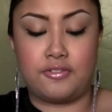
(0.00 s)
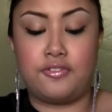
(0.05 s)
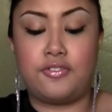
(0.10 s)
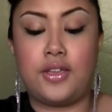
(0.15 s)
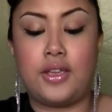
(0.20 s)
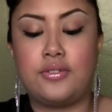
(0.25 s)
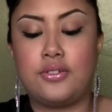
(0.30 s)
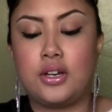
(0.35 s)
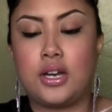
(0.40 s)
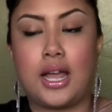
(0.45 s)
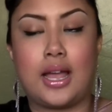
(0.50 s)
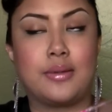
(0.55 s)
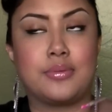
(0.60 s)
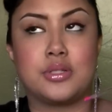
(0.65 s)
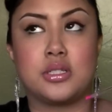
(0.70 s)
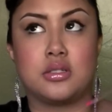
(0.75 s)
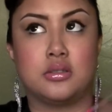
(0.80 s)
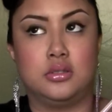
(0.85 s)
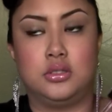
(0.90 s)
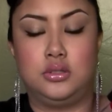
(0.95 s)
favorite
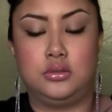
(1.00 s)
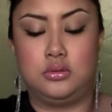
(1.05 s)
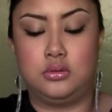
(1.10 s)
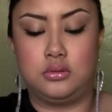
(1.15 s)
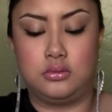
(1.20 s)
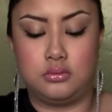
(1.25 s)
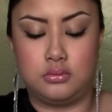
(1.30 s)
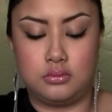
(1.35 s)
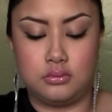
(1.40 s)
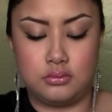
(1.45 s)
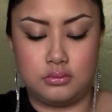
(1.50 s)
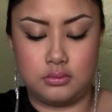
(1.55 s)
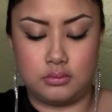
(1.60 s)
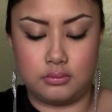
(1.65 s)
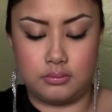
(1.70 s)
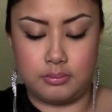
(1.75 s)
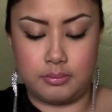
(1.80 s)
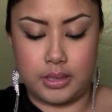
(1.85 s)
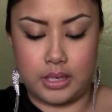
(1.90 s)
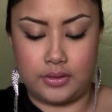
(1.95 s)
absolute
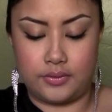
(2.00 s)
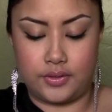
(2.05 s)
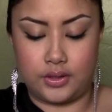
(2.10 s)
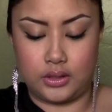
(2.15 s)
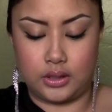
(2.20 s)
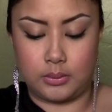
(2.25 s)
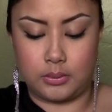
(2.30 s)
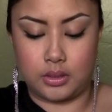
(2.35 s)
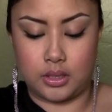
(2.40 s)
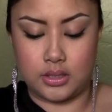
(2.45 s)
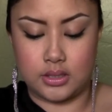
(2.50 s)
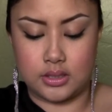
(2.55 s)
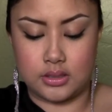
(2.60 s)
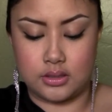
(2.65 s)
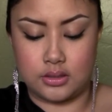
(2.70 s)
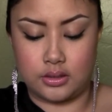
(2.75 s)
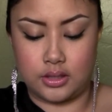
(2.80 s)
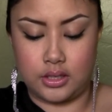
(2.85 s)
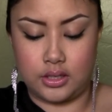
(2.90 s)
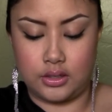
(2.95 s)
benefit lip gloss is
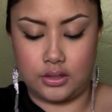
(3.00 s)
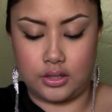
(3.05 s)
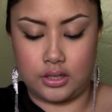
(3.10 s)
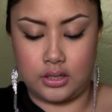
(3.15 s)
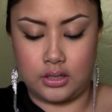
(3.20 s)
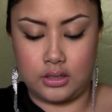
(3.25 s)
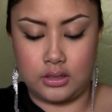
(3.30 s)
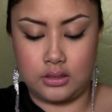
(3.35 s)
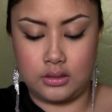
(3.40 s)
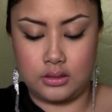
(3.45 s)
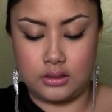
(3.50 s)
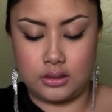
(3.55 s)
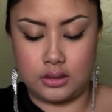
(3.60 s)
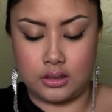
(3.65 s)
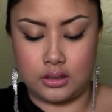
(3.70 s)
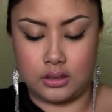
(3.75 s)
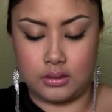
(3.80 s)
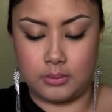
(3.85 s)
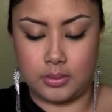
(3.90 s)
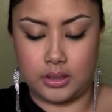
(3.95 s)
Nookie
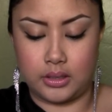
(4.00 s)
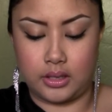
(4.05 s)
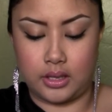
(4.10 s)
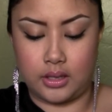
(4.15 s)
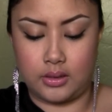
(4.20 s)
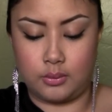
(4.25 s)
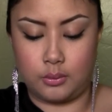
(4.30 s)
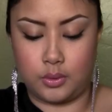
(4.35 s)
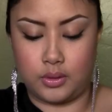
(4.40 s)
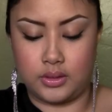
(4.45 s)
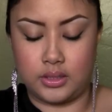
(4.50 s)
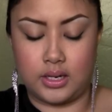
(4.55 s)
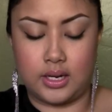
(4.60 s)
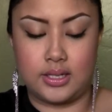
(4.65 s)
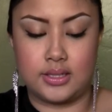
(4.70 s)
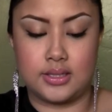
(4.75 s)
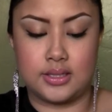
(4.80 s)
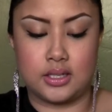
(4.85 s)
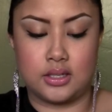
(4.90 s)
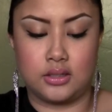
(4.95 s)
Nookie. Again, one that
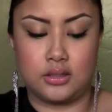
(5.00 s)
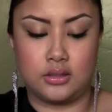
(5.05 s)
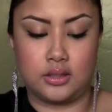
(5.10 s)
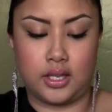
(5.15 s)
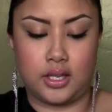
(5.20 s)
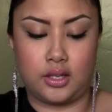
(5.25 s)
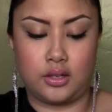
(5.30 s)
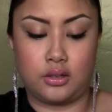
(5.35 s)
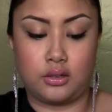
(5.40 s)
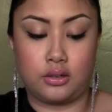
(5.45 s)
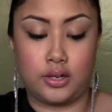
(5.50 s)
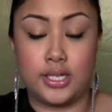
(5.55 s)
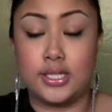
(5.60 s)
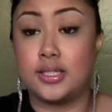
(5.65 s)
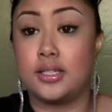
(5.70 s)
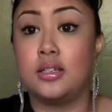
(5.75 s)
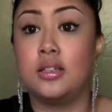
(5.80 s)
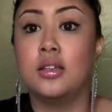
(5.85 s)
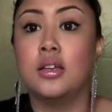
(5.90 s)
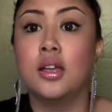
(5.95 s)
I sell like
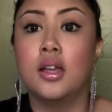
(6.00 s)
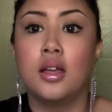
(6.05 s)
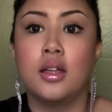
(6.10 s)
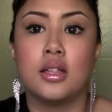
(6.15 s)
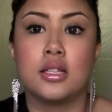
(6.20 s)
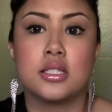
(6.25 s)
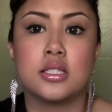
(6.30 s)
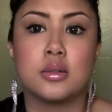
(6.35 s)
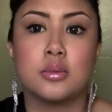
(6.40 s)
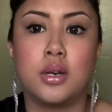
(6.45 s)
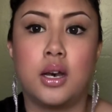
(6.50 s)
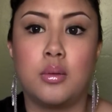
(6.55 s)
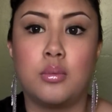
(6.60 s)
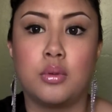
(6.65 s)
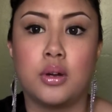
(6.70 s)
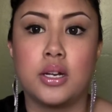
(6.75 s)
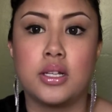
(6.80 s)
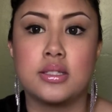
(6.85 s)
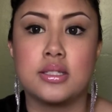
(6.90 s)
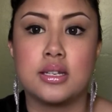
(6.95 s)
crazy. That's the one I'm
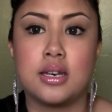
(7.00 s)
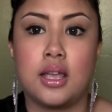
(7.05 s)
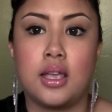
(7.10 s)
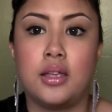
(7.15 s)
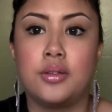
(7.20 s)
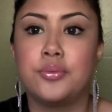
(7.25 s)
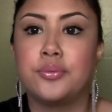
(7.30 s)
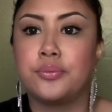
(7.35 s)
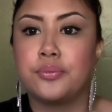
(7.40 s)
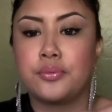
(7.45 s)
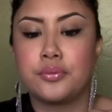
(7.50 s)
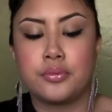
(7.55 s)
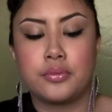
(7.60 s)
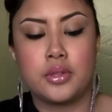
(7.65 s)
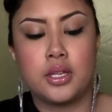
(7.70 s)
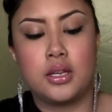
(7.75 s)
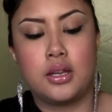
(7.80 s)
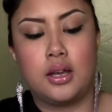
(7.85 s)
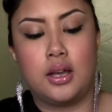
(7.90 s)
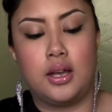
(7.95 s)
wearing today.
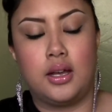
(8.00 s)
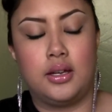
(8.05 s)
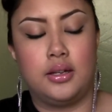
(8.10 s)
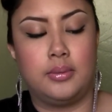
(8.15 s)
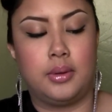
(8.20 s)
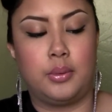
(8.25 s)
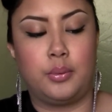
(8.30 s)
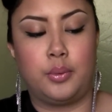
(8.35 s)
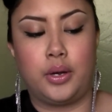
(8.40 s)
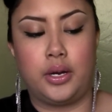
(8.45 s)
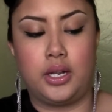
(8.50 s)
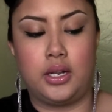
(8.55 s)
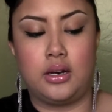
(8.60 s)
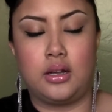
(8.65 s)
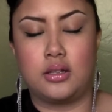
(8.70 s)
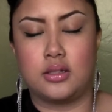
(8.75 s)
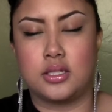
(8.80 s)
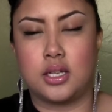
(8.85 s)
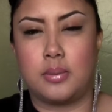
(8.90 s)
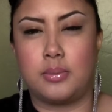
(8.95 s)
I'm wearing it
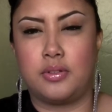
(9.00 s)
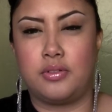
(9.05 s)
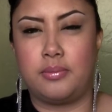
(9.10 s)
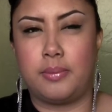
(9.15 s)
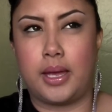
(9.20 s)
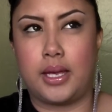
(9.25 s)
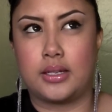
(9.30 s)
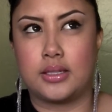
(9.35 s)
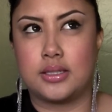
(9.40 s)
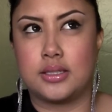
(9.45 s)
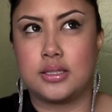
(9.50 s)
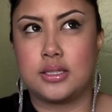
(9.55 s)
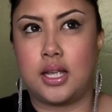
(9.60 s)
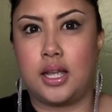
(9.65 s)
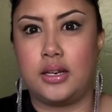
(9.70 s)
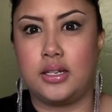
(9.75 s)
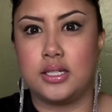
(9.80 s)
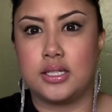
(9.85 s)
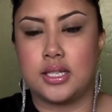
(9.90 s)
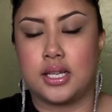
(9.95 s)
on top of Max
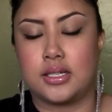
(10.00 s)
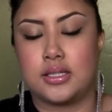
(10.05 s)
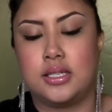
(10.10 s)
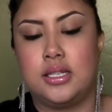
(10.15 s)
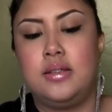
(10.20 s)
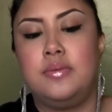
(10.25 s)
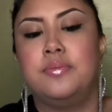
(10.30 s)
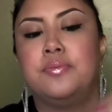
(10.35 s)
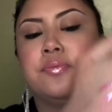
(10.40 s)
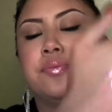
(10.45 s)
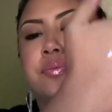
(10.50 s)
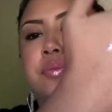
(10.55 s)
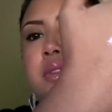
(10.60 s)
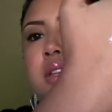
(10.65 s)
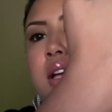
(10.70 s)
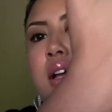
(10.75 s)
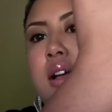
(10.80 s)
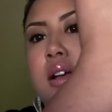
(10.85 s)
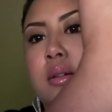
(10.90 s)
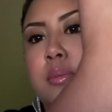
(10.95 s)
Kinda Sexy.
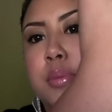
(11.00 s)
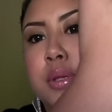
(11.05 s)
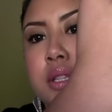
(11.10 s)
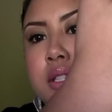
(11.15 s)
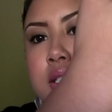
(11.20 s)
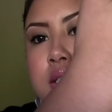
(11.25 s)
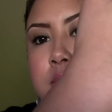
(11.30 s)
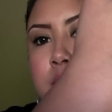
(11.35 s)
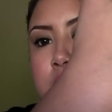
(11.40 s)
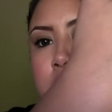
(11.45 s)
But this